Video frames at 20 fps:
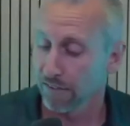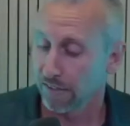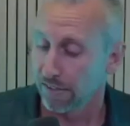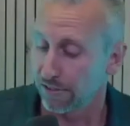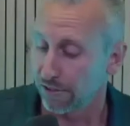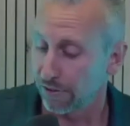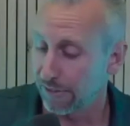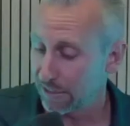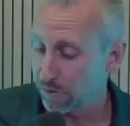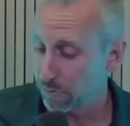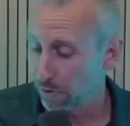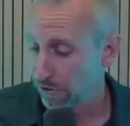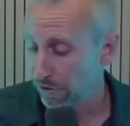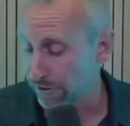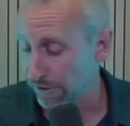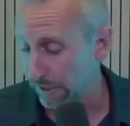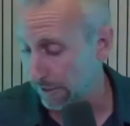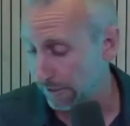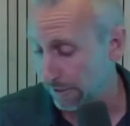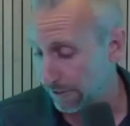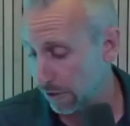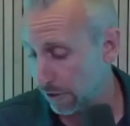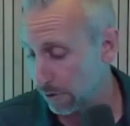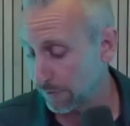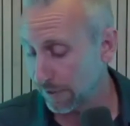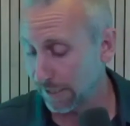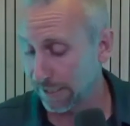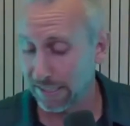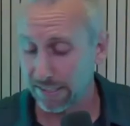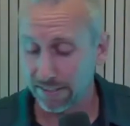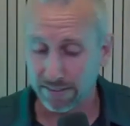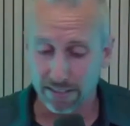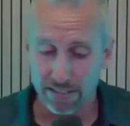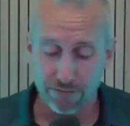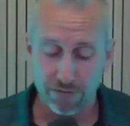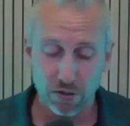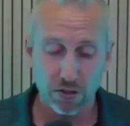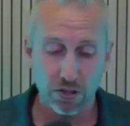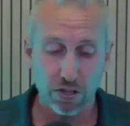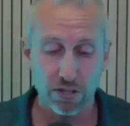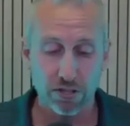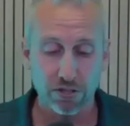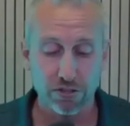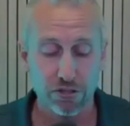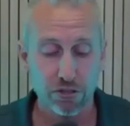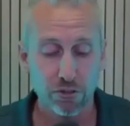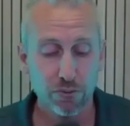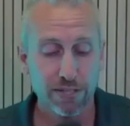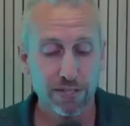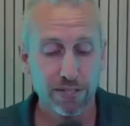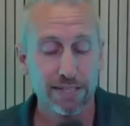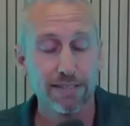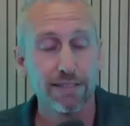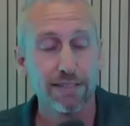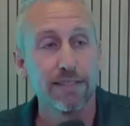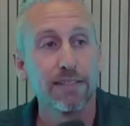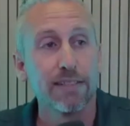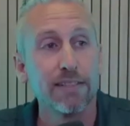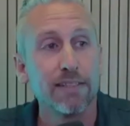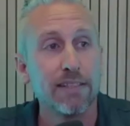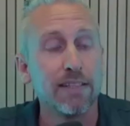So that's what it looks like. So again, if you're going to do this